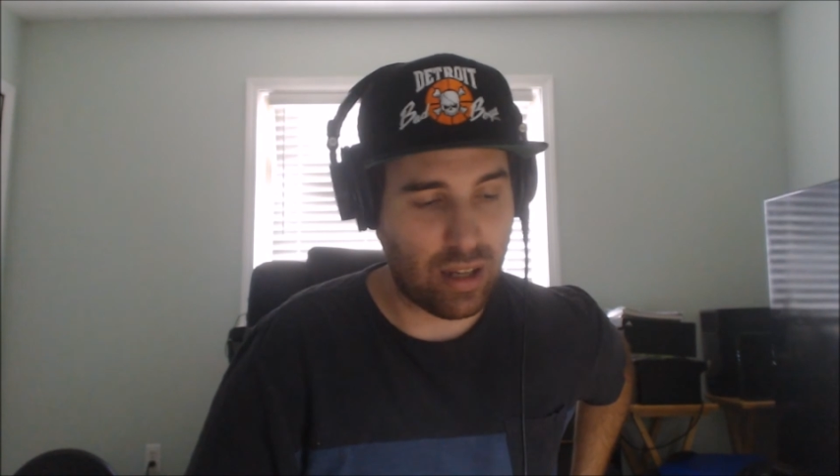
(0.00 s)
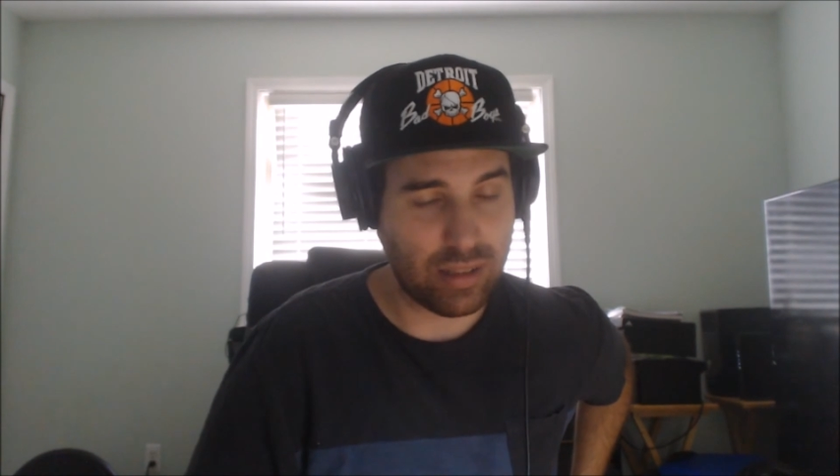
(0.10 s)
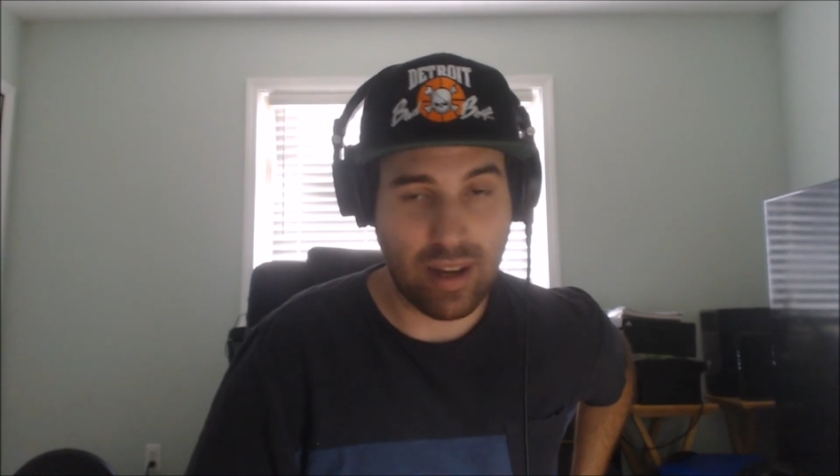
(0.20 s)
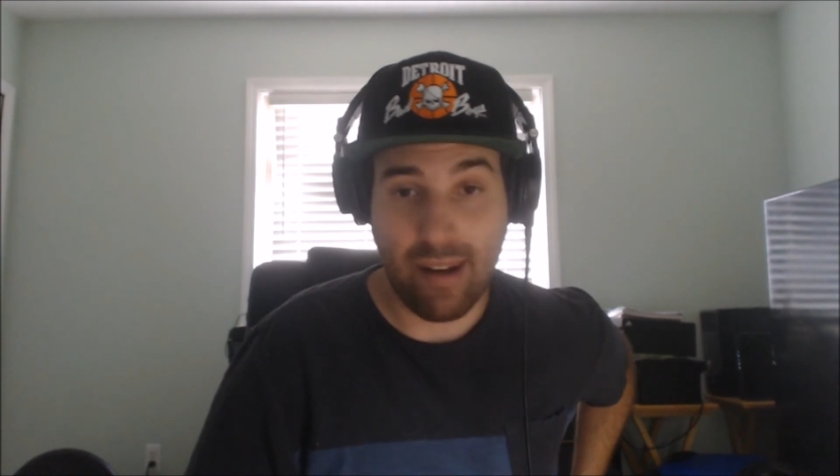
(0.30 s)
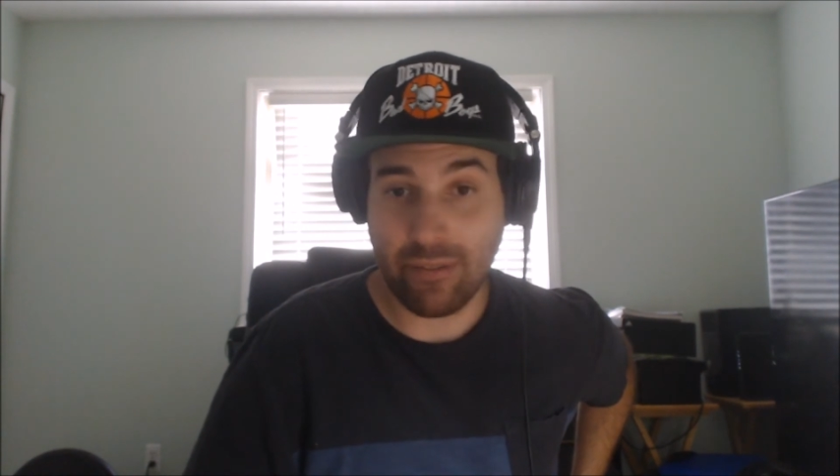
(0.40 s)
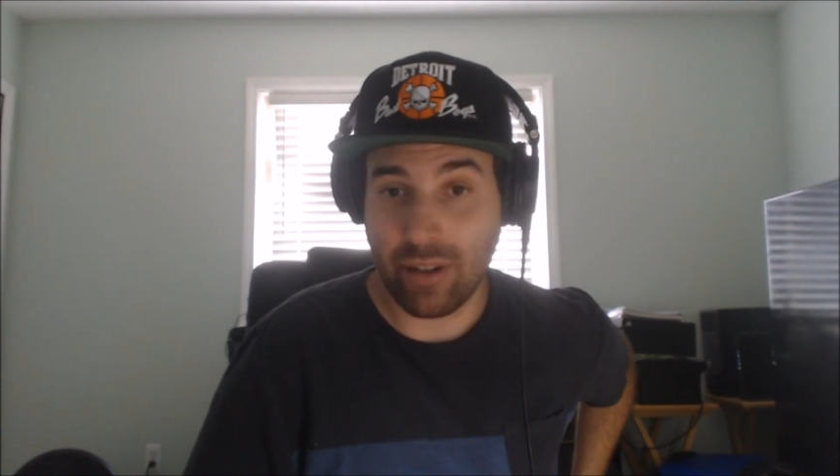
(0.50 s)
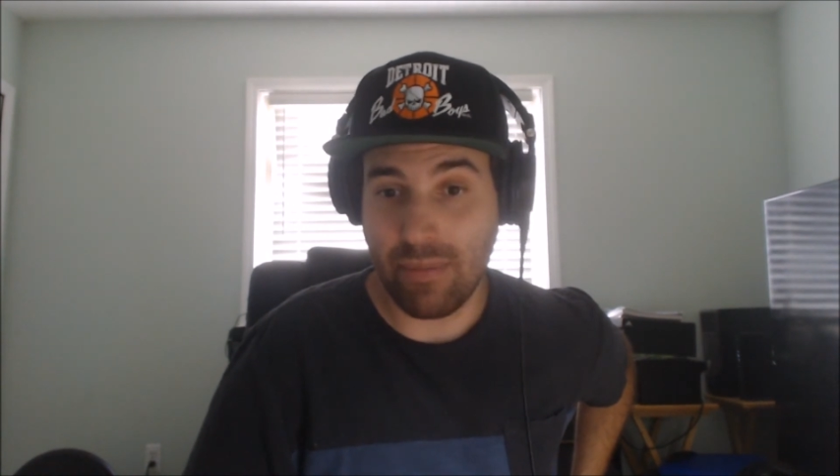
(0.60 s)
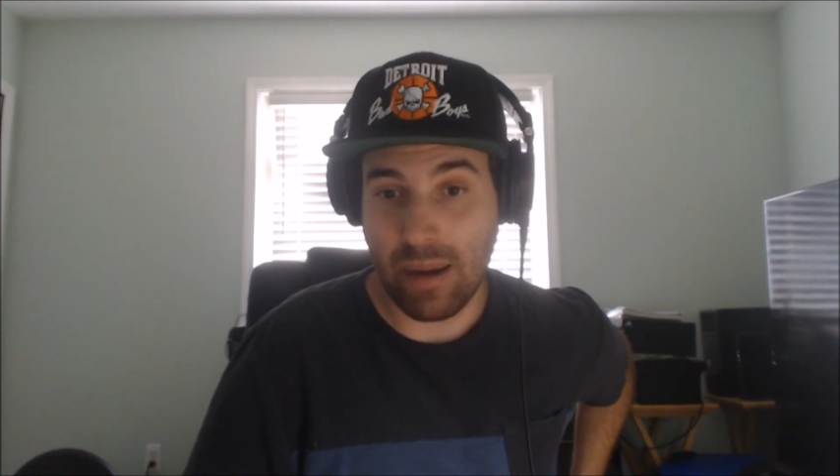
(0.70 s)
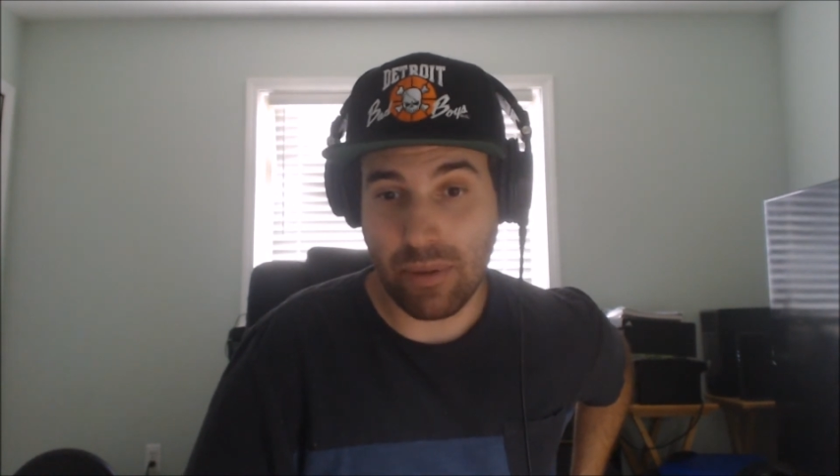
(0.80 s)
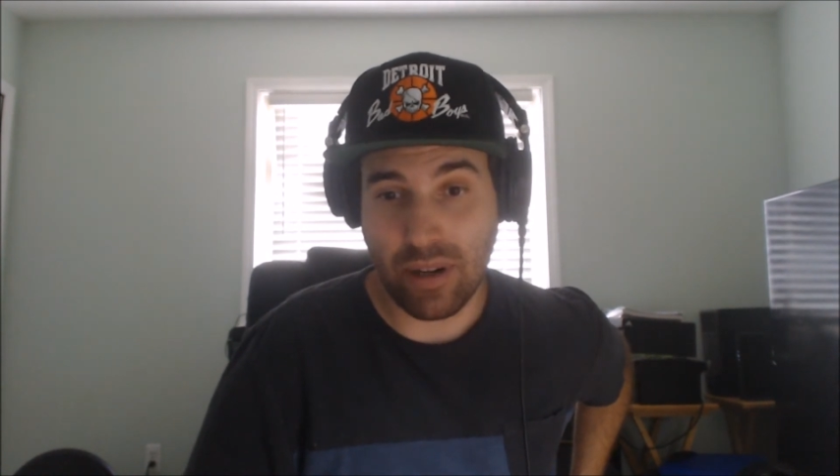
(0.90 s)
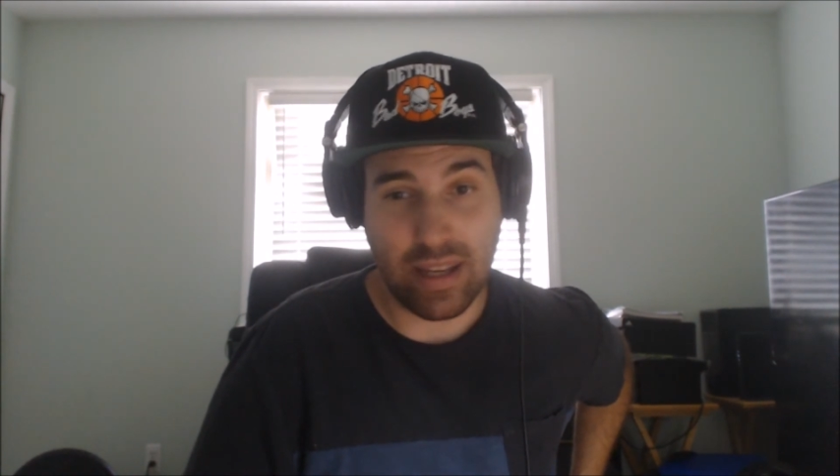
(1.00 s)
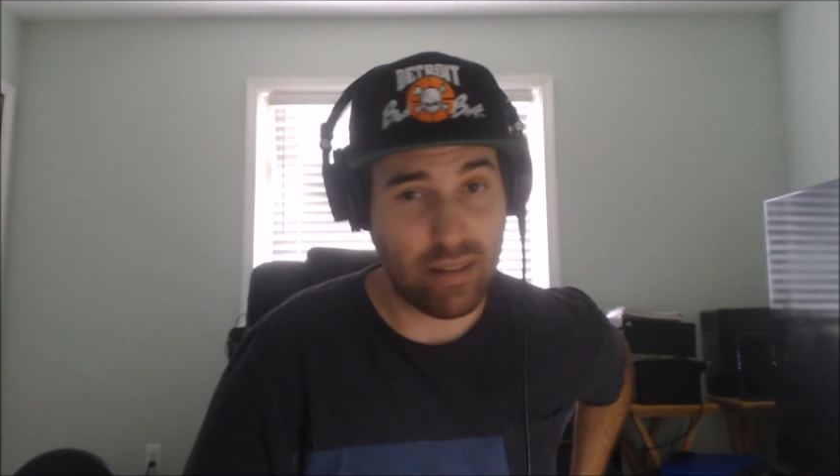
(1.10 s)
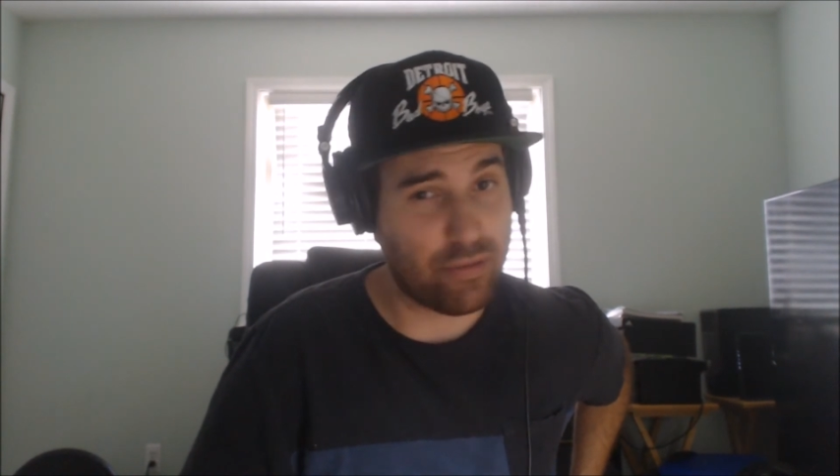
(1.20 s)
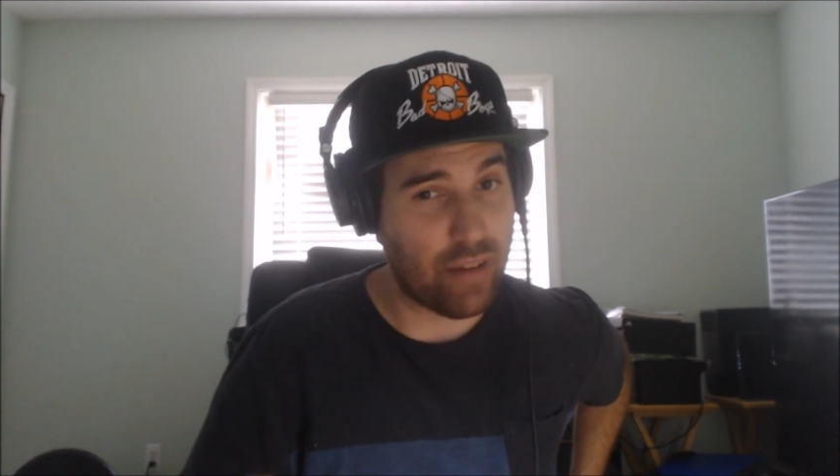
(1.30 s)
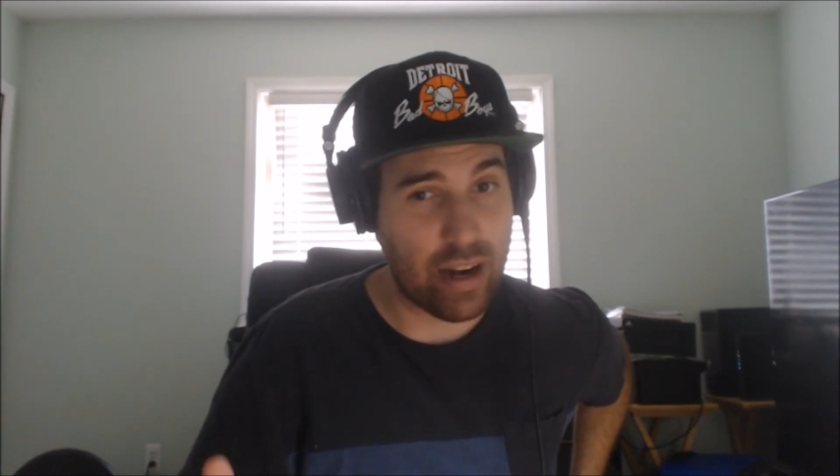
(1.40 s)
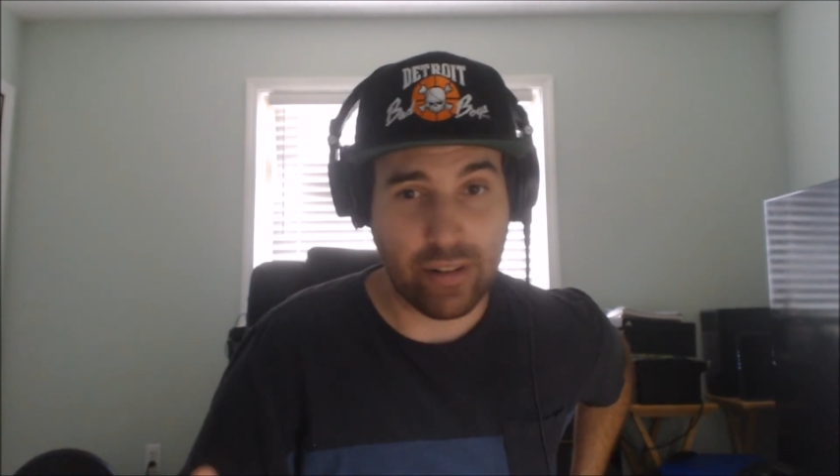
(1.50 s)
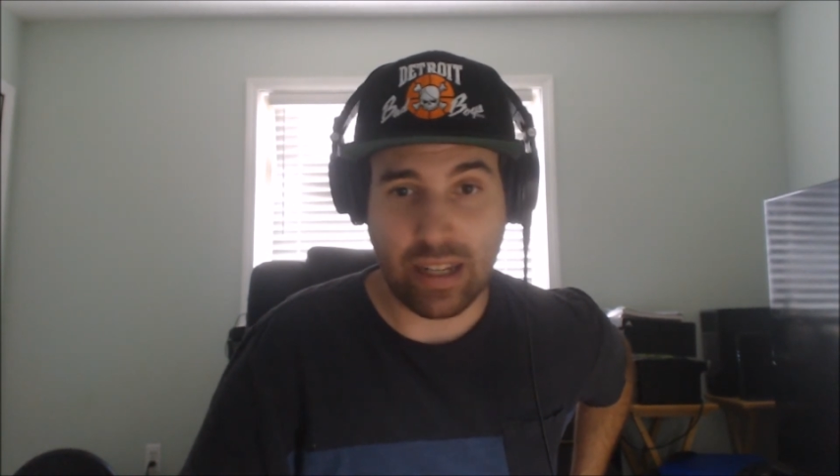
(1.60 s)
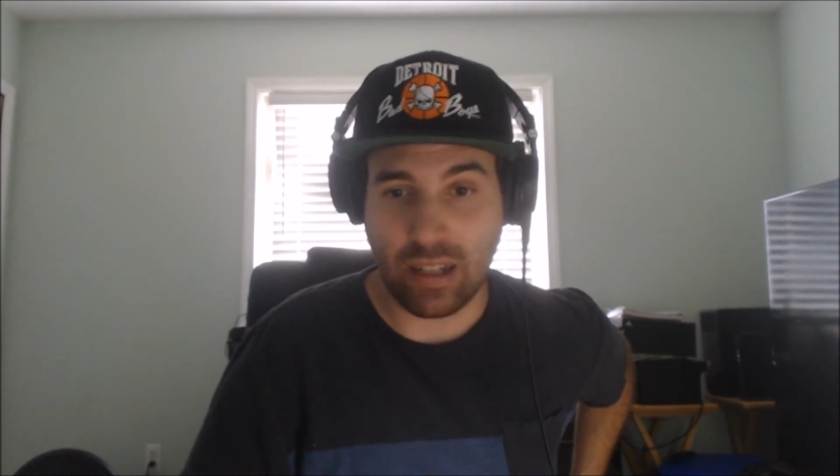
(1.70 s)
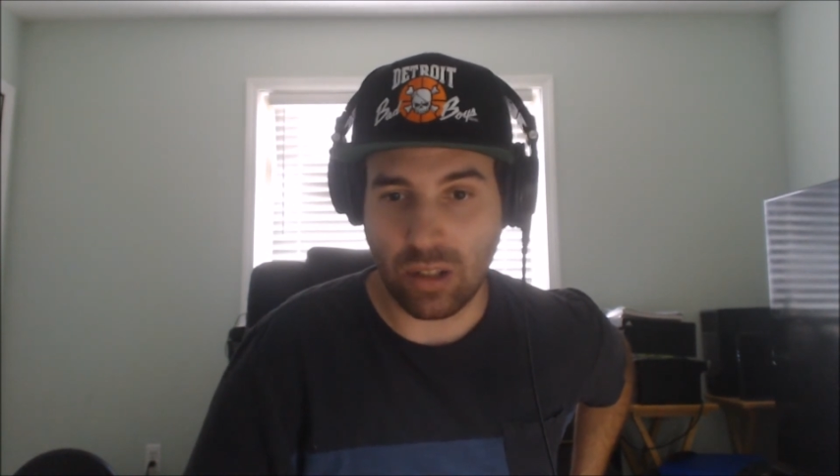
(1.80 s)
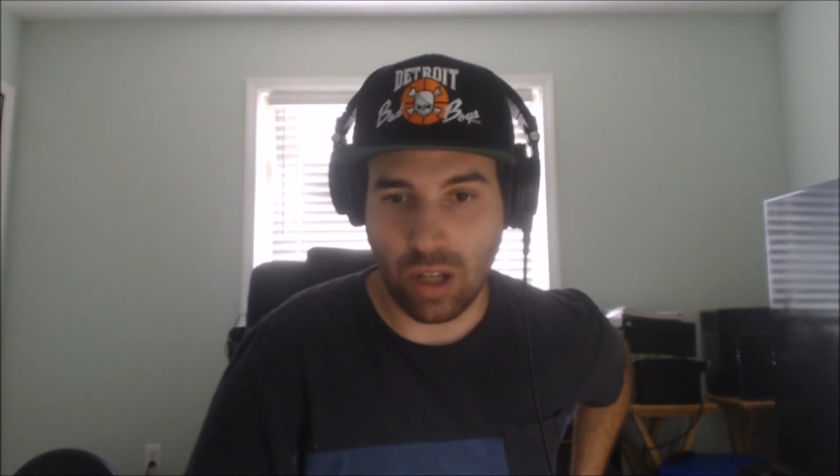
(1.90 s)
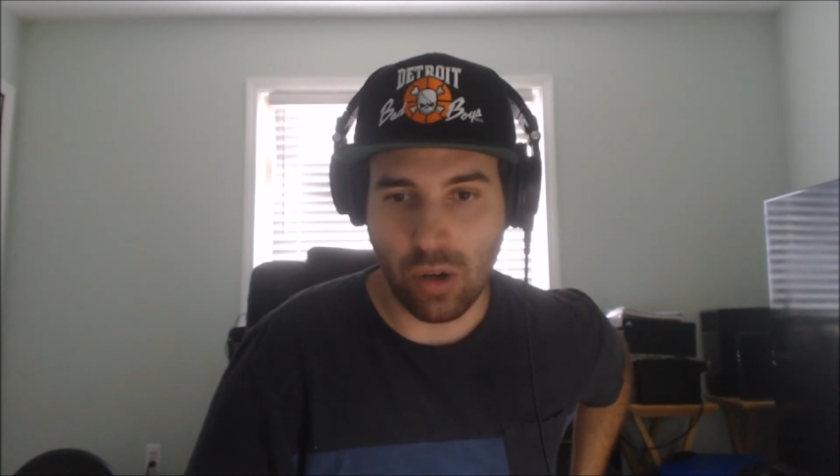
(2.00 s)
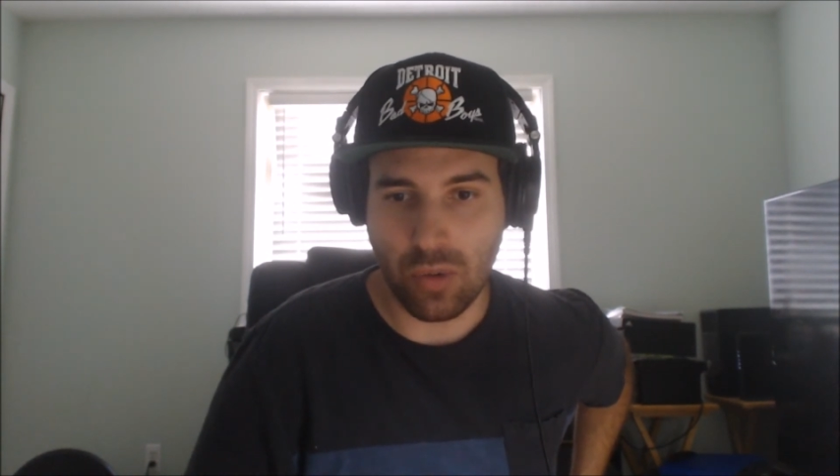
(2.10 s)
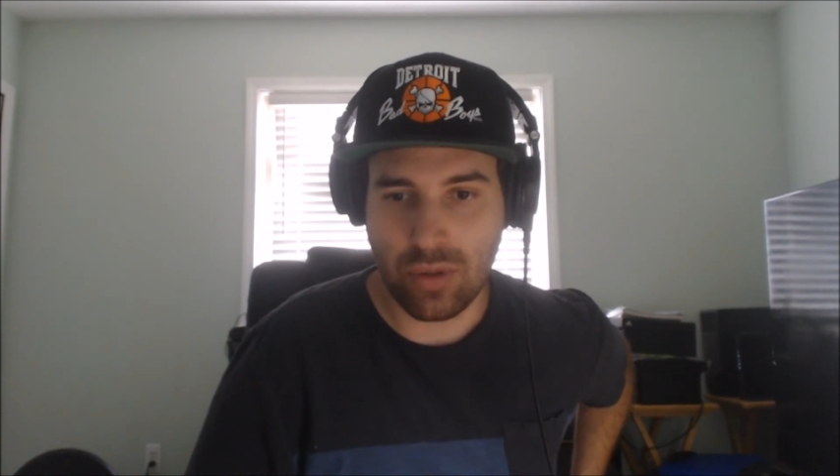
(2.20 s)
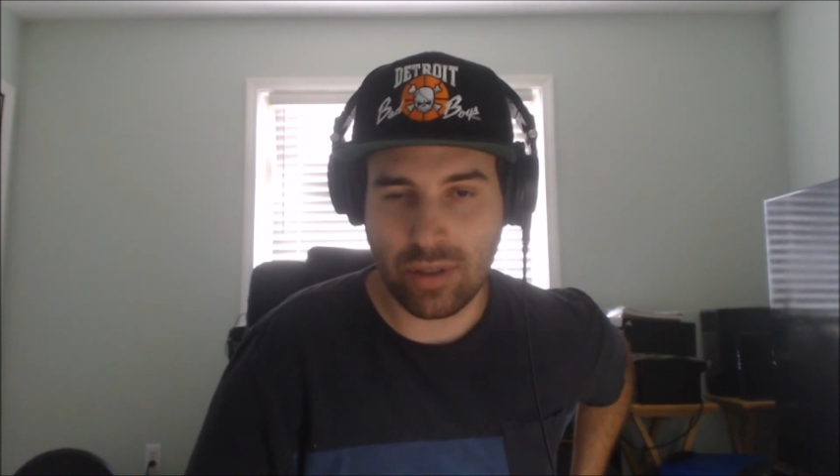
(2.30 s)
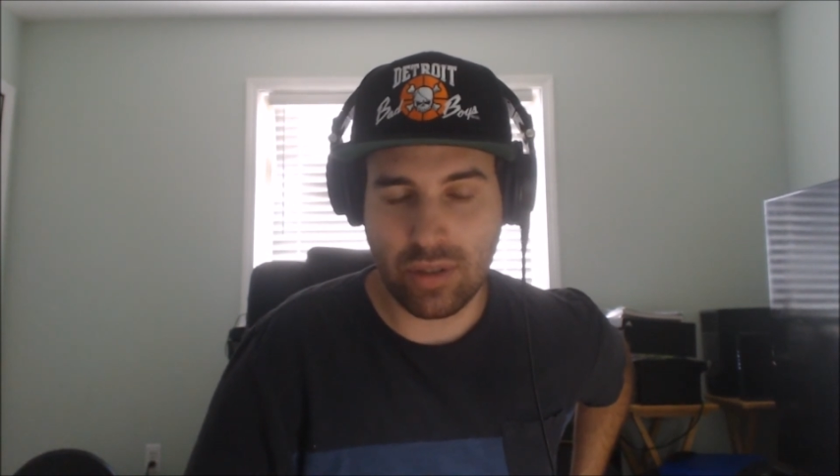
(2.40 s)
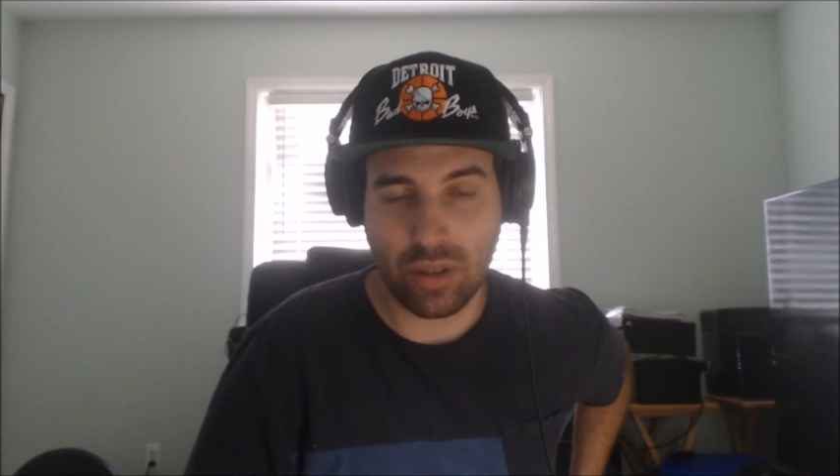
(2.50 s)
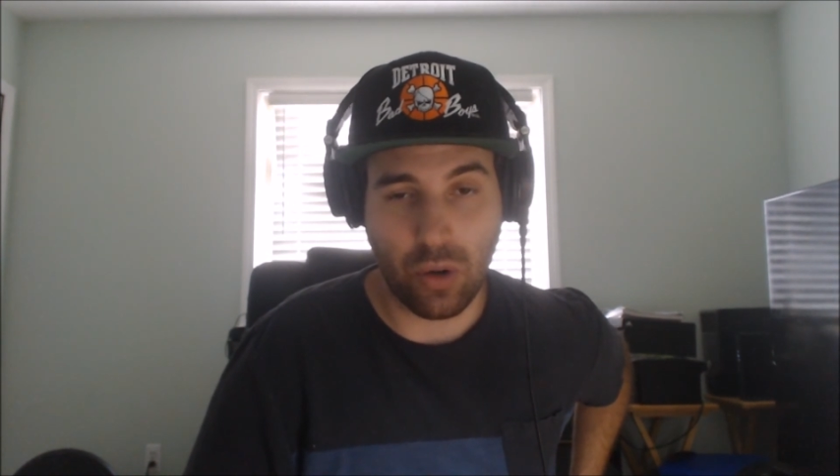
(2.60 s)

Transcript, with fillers: also have to remember he's very close